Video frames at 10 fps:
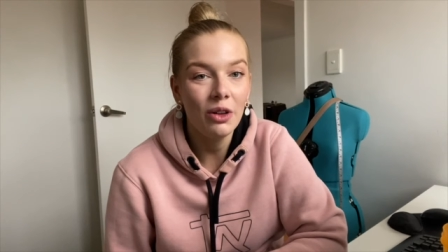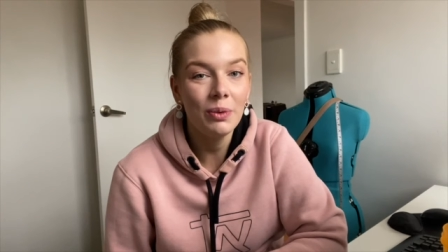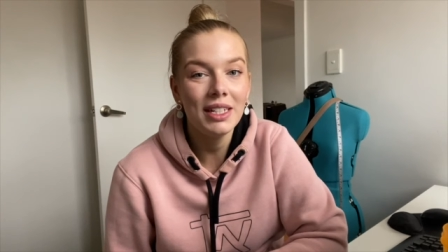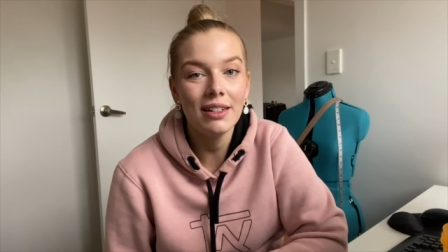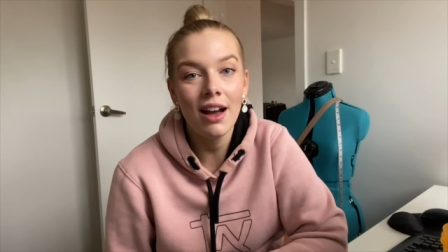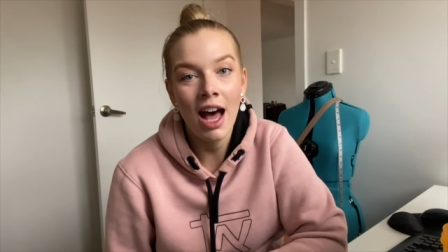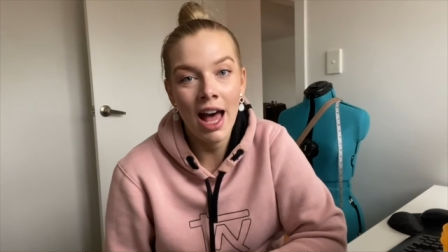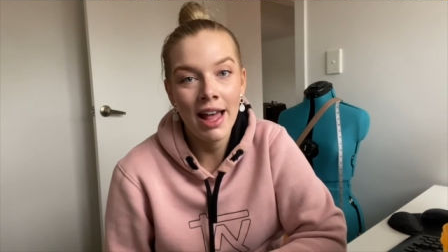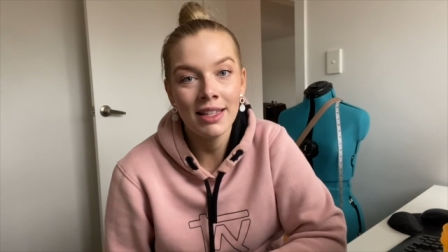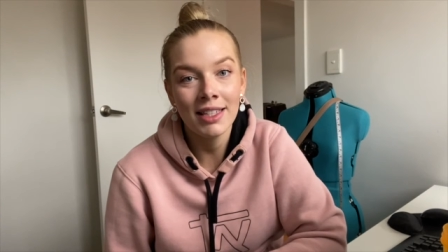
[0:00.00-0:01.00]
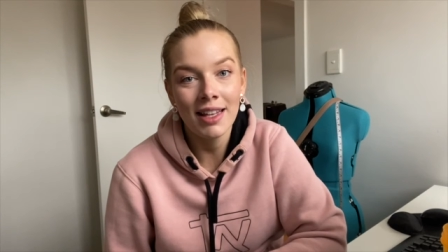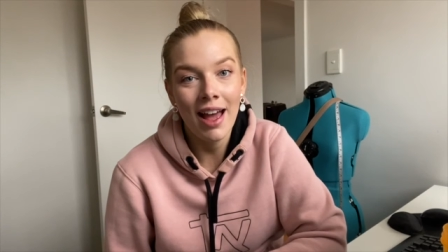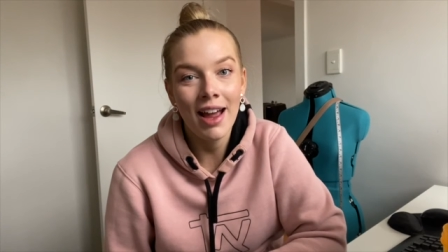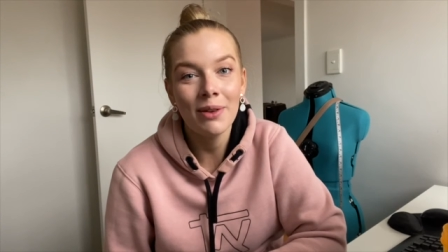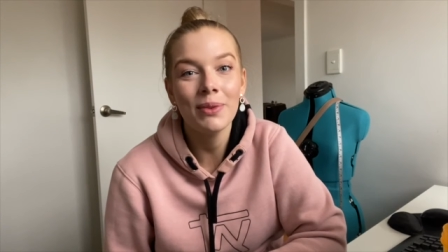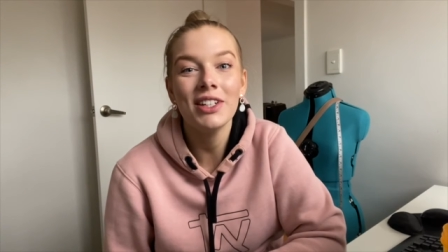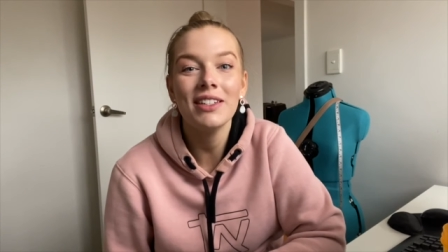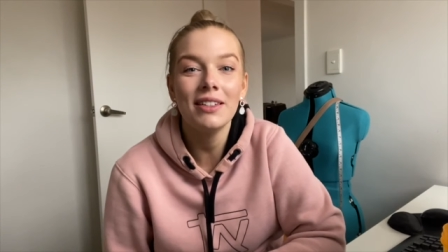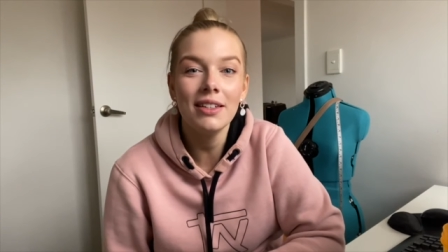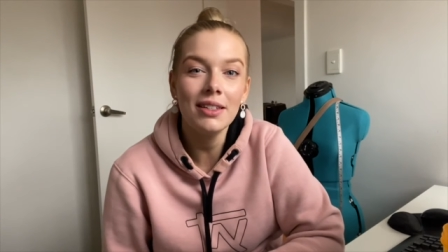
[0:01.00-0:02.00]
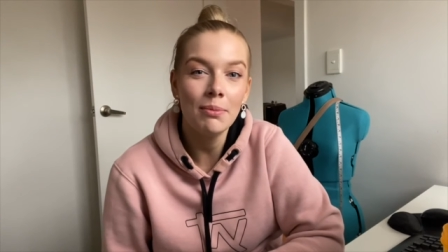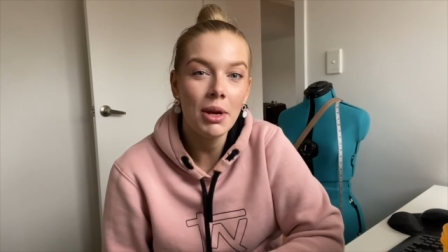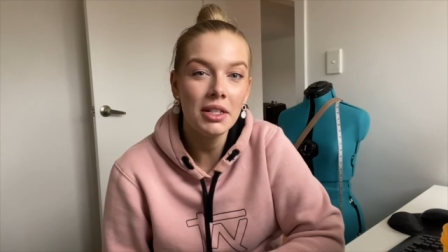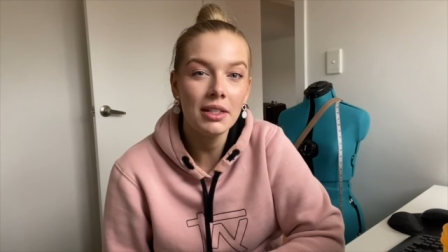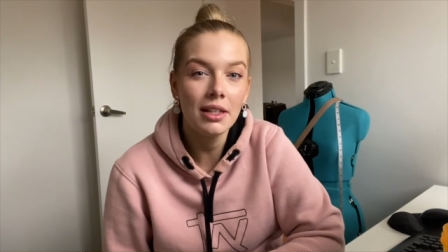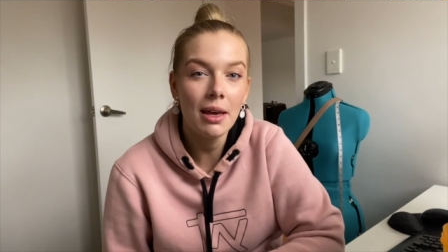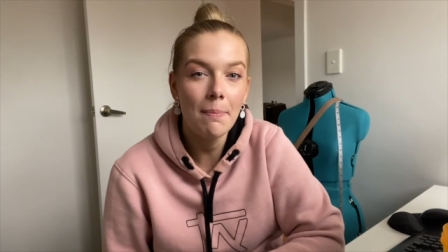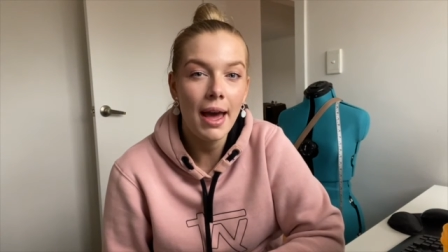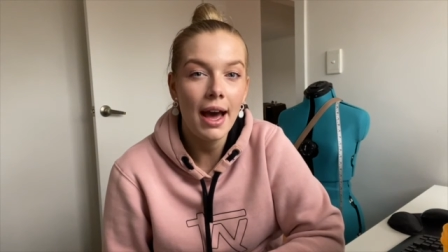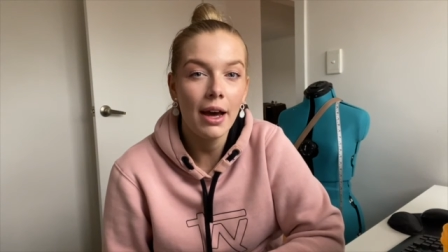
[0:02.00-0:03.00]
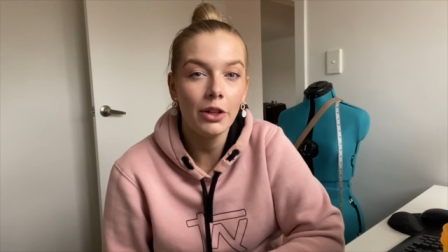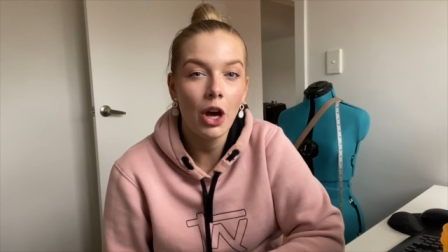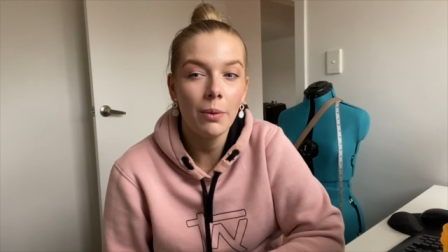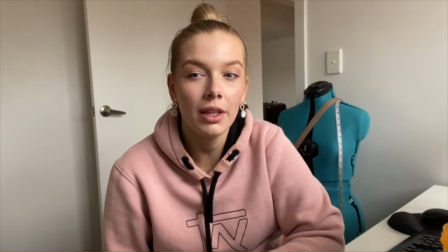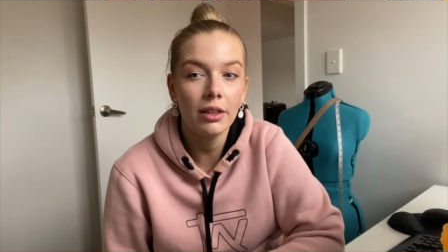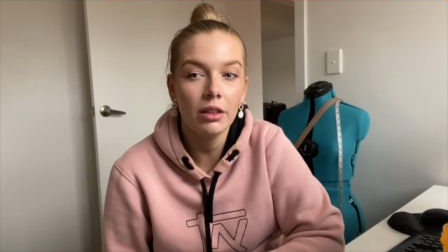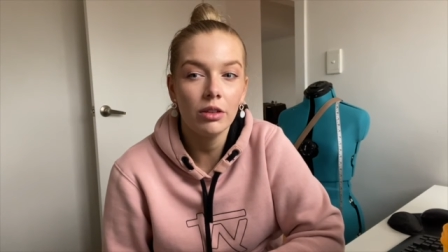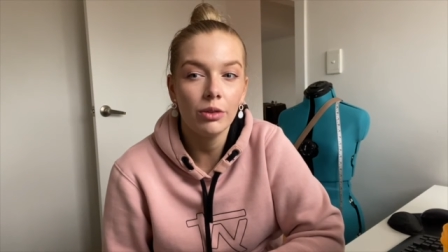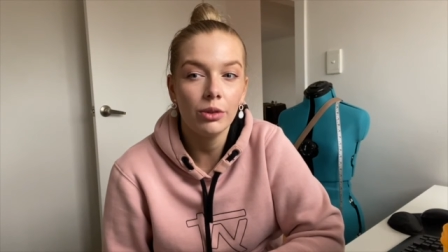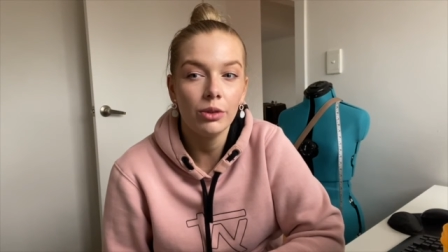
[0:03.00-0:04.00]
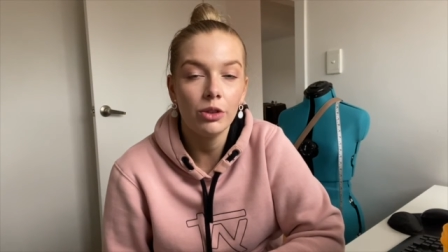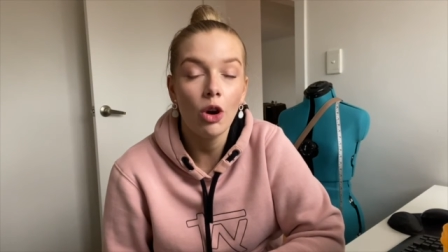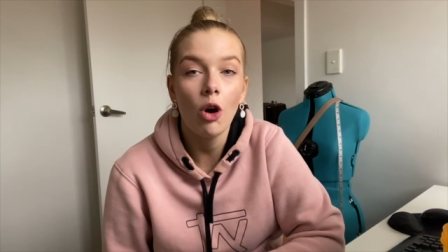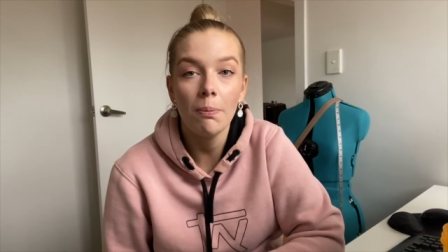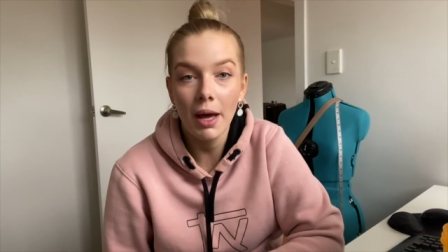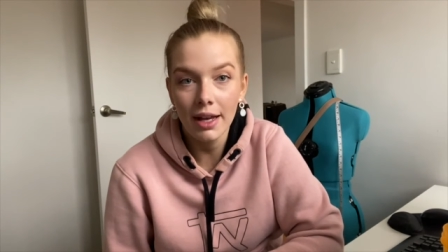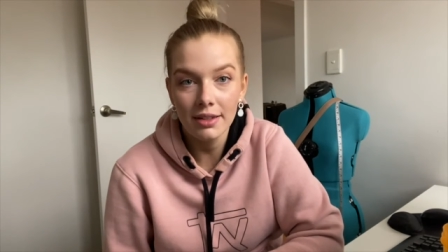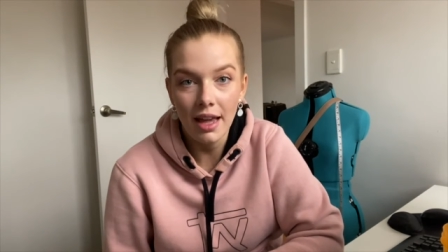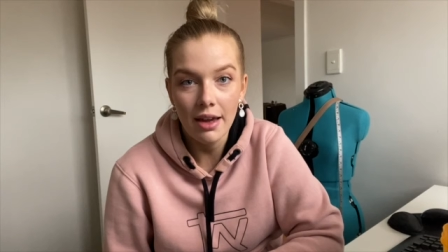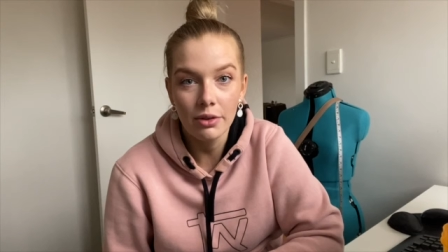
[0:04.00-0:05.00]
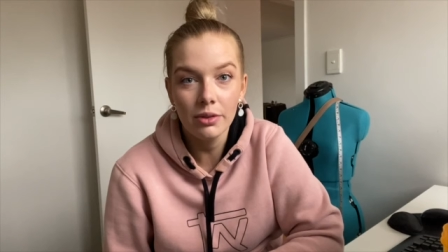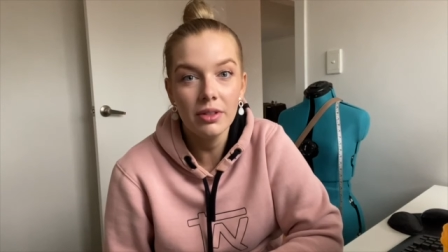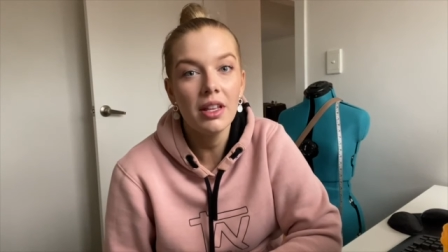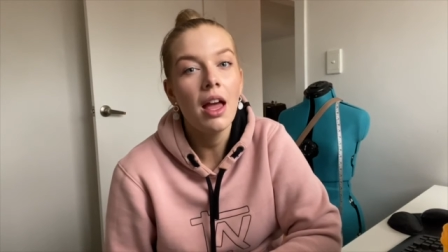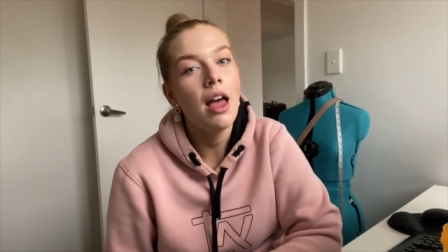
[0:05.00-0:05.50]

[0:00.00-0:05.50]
We did a hindsight, which is just mostly about going through your past sales,